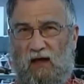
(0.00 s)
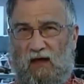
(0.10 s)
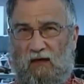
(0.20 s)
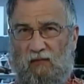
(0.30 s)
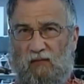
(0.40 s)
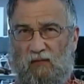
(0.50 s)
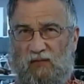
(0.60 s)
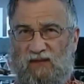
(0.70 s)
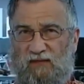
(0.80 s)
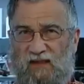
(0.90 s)

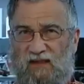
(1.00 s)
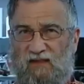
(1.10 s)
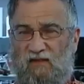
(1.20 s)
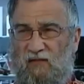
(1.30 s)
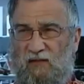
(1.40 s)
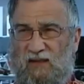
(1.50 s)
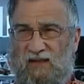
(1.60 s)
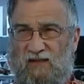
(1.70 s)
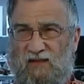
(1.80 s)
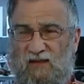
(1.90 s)
was a piece of a
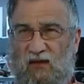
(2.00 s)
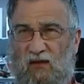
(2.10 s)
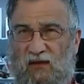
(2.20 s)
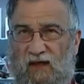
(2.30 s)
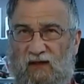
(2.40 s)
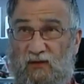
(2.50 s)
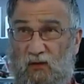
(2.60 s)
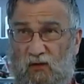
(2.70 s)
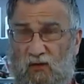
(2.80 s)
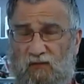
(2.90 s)
policeman on a
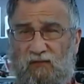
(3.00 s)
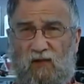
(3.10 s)
door